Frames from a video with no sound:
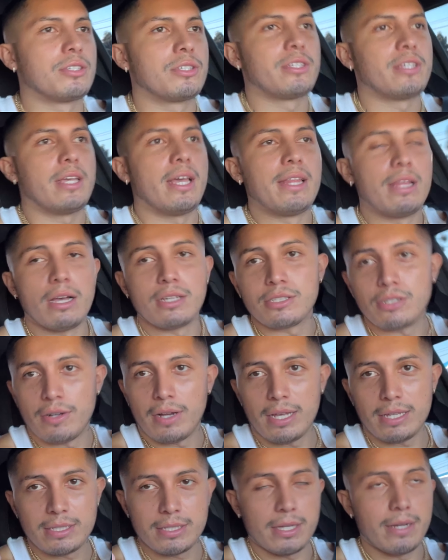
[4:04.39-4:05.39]
And also,
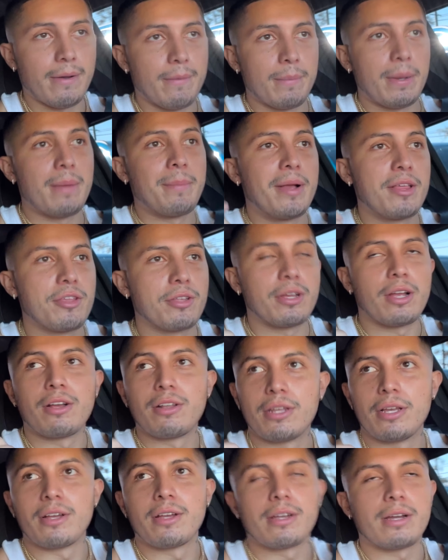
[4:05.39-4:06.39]
as um, I mentioned
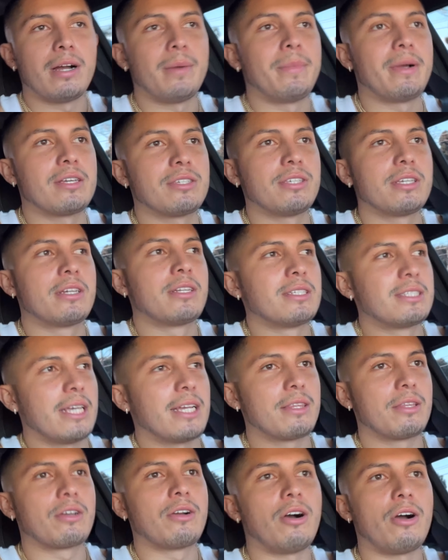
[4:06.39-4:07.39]
earlier, I'm actually going to
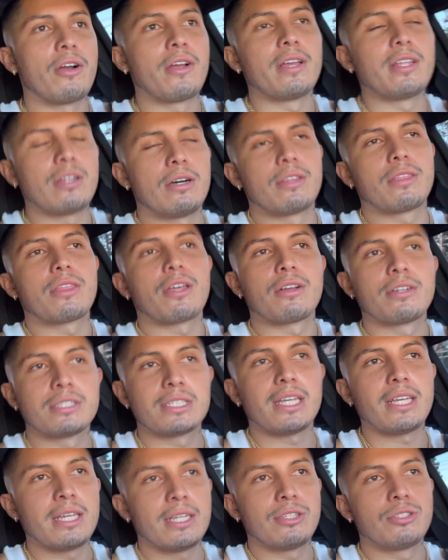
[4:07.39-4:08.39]
take the car in on
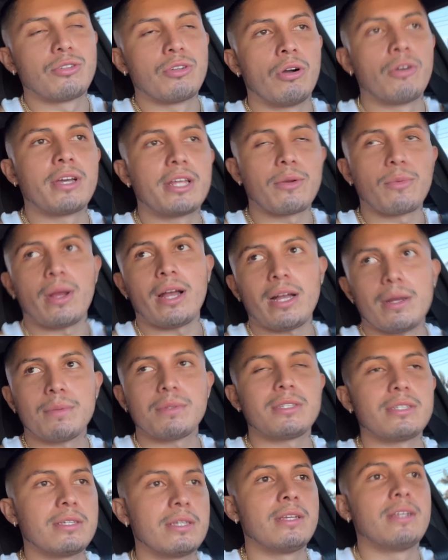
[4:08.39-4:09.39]
Thursday to go get it wrapped.
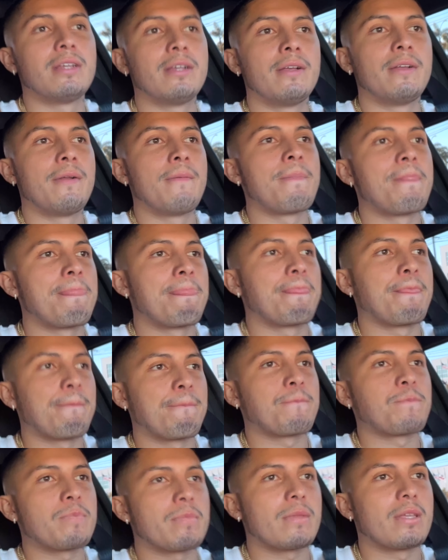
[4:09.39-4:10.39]

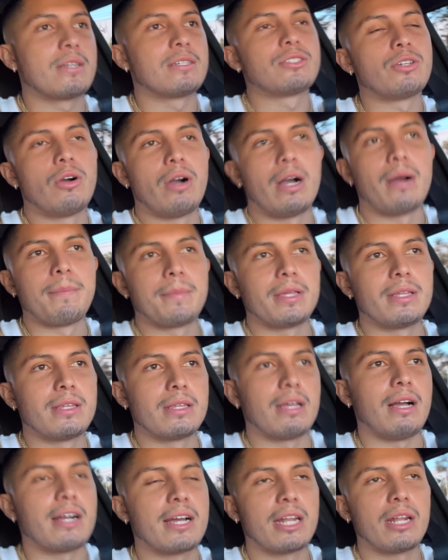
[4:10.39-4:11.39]
So, I
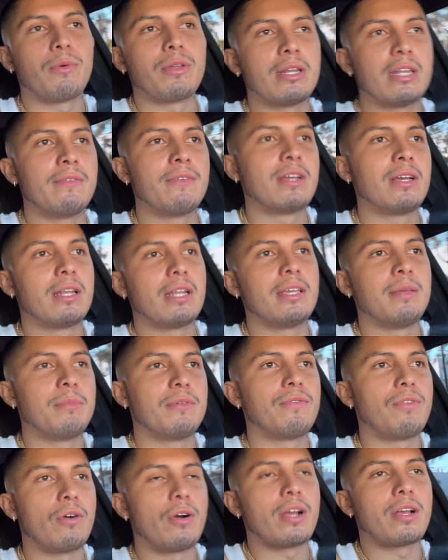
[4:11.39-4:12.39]
mean, I kind of want to leave it clean
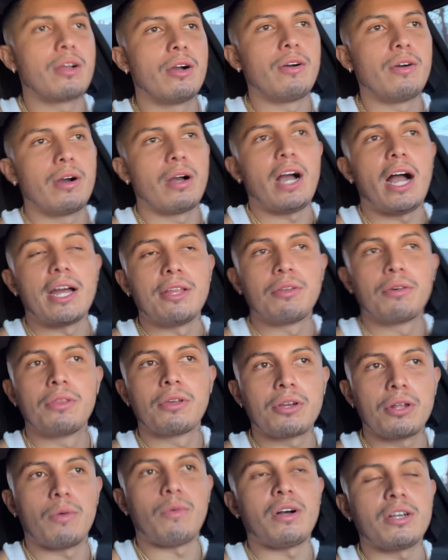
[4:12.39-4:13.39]
before I go. I know they're
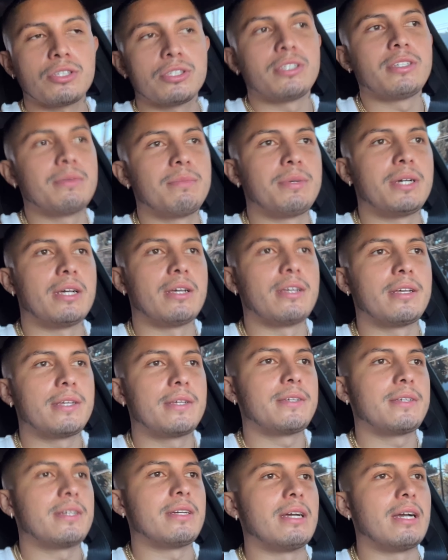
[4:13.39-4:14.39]
going to wash it, but
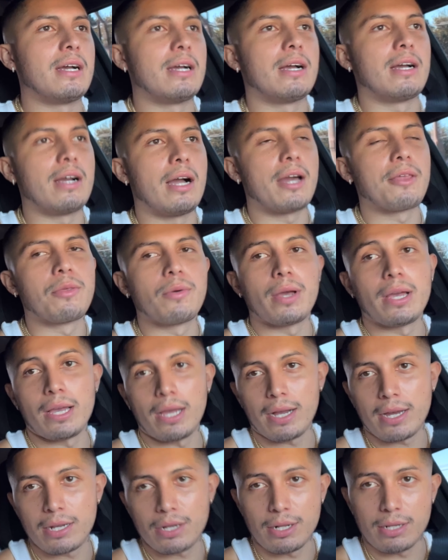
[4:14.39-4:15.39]
Either way,
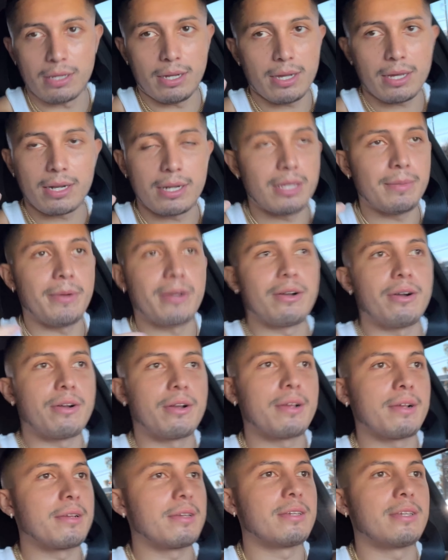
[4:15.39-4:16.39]
I gotta I gotta clean my car.
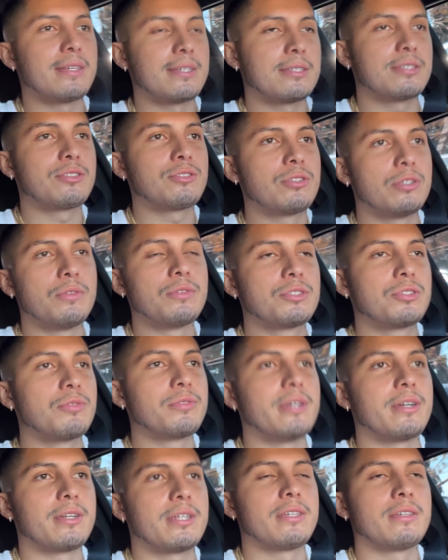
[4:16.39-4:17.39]
It was
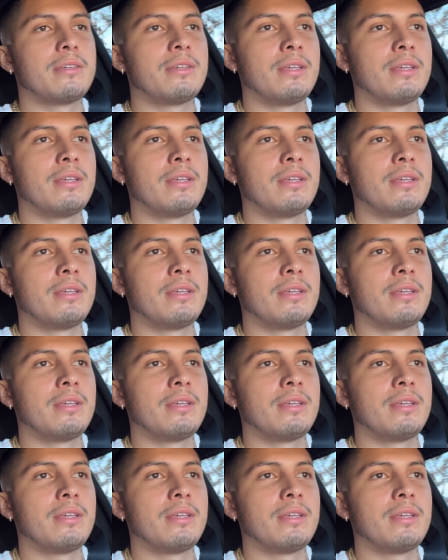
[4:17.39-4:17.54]
dirty.